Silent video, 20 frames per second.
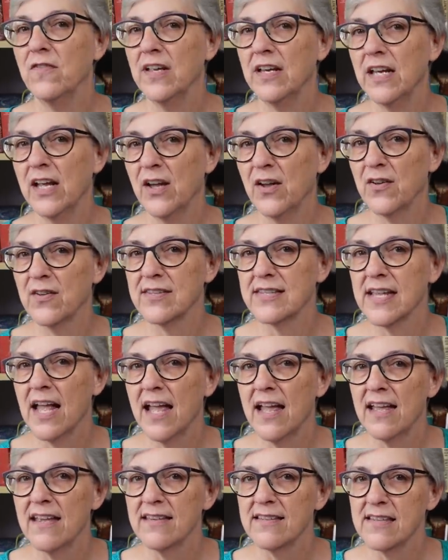videos."
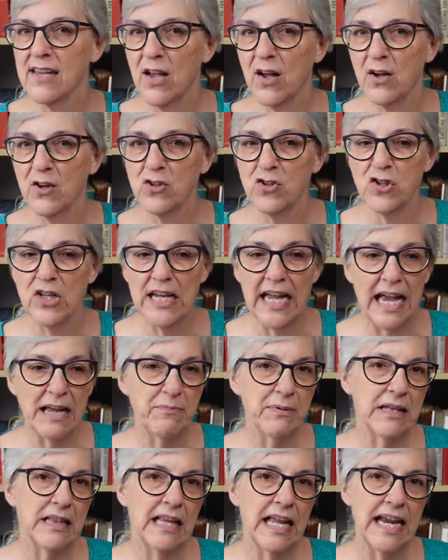So she
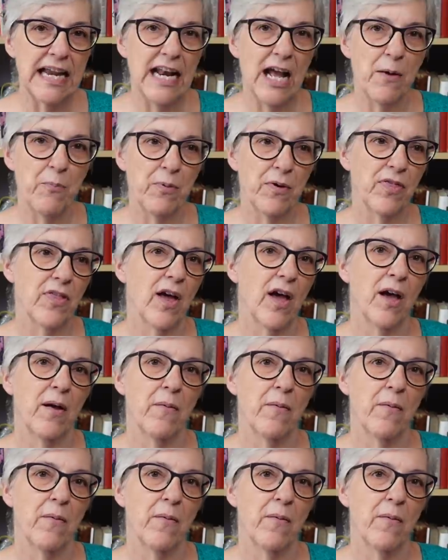had been laid up with